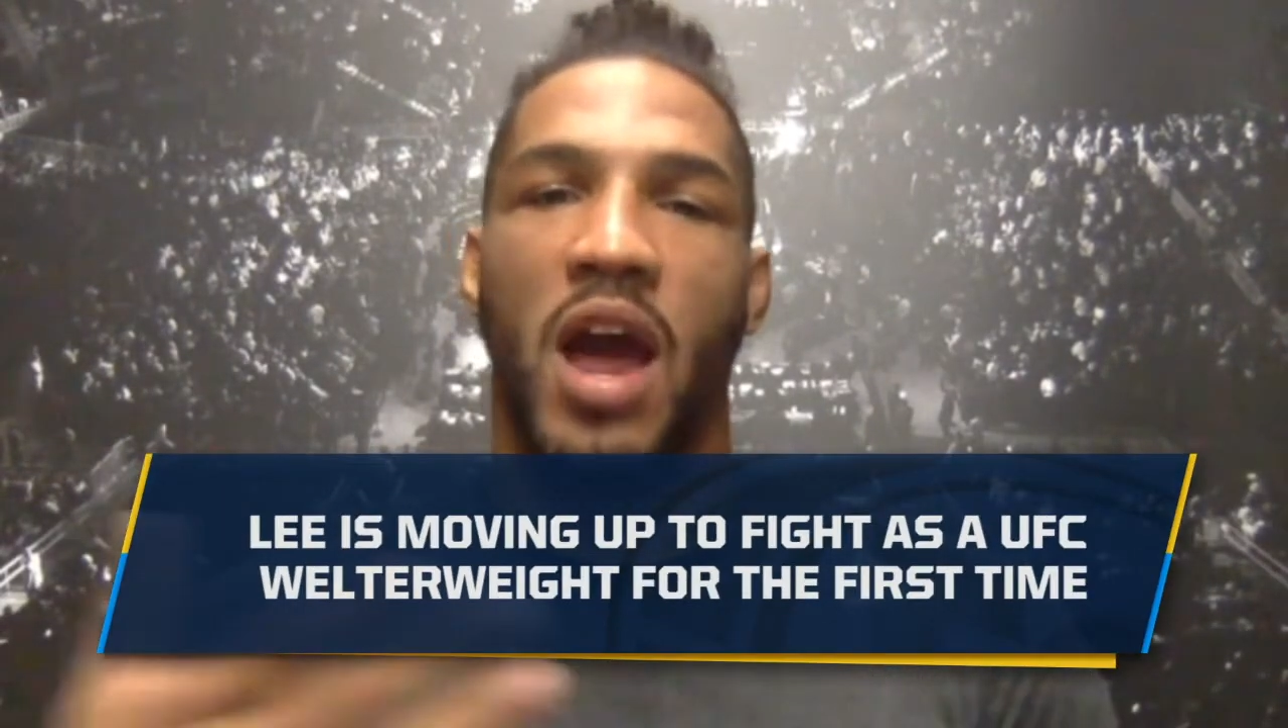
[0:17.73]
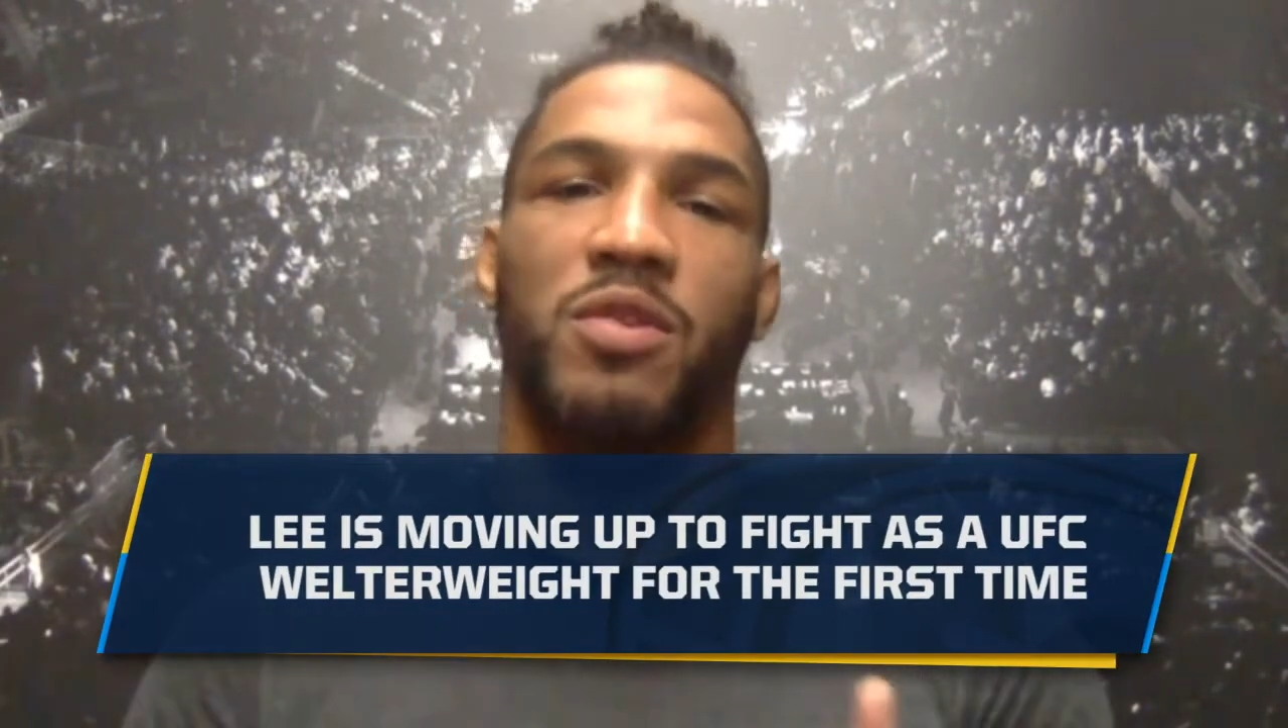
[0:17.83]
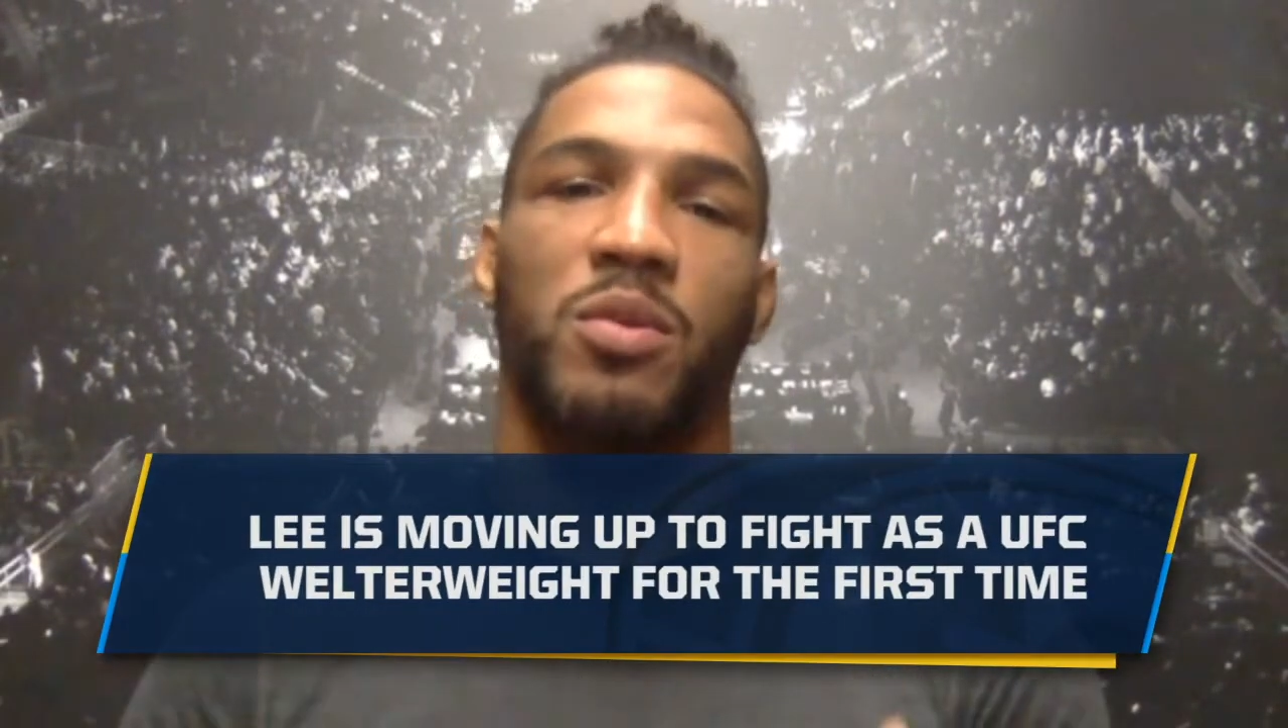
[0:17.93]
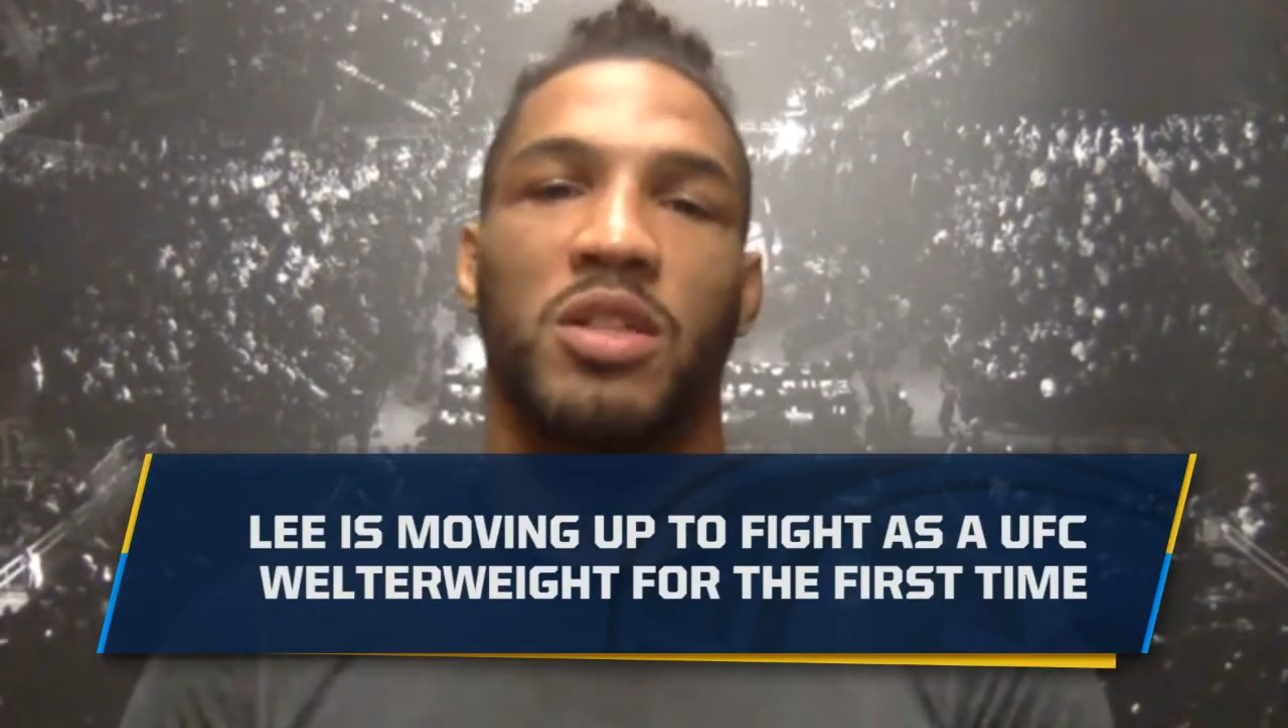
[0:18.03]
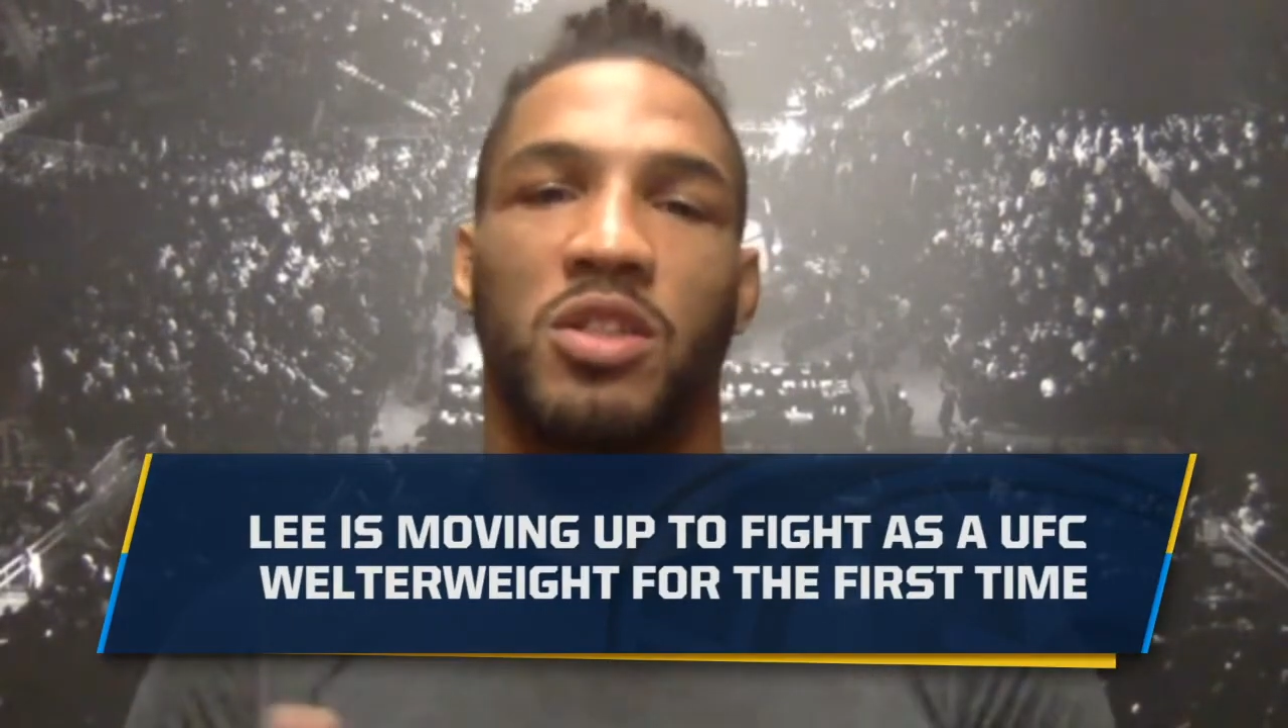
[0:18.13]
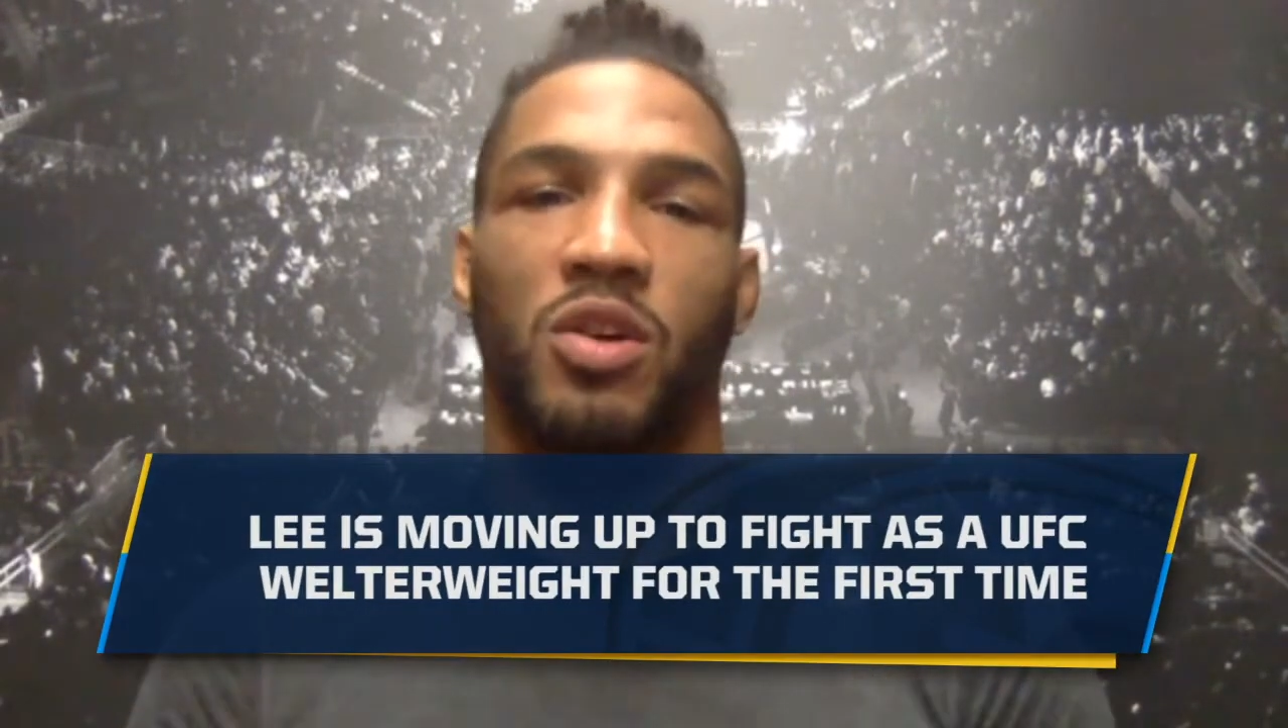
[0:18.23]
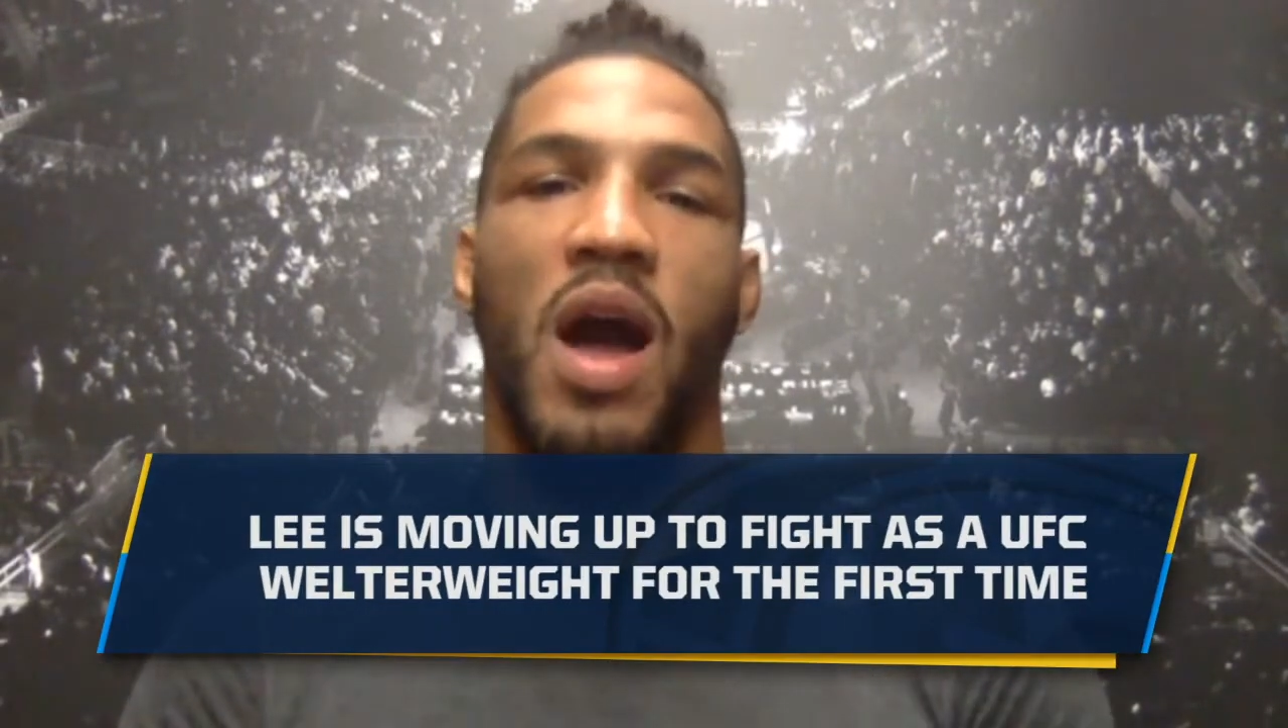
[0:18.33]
afterwards.